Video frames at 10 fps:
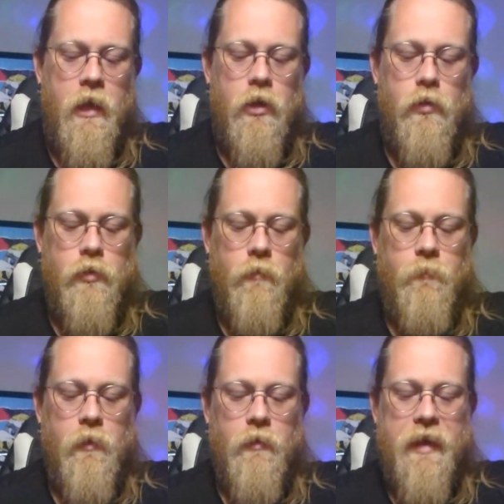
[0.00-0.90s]
you do
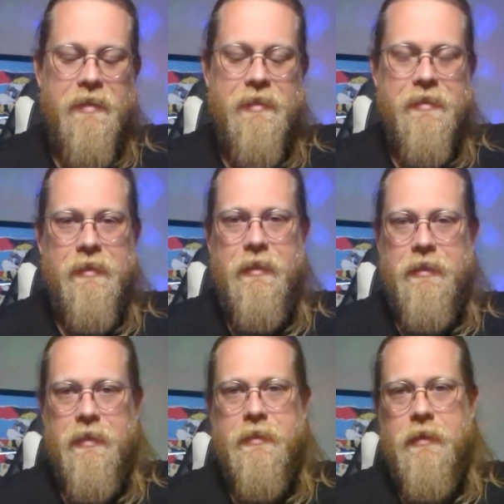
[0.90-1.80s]
feel that
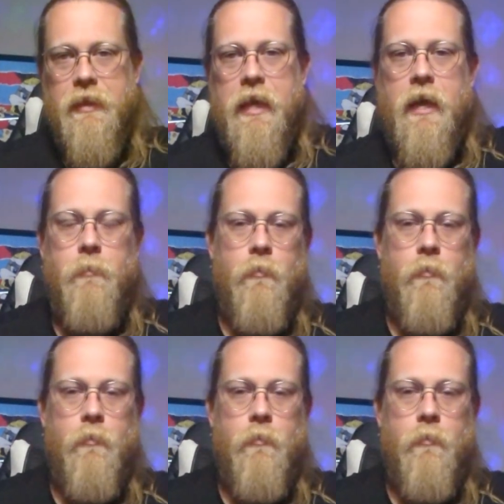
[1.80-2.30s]
sleekness a lot